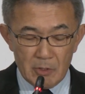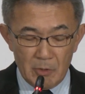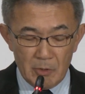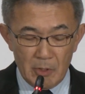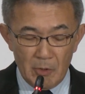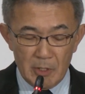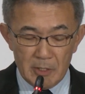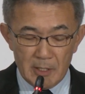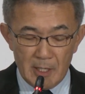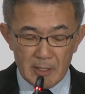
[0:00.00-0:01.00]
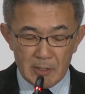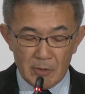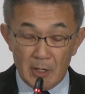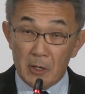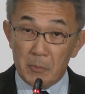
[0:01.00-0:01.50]
Tokyo
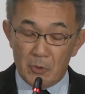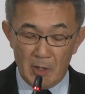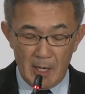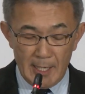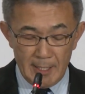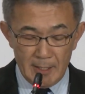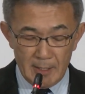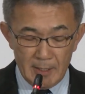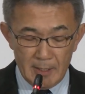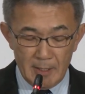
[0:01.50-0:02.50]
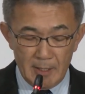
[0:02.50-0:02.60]
International Airport Haneda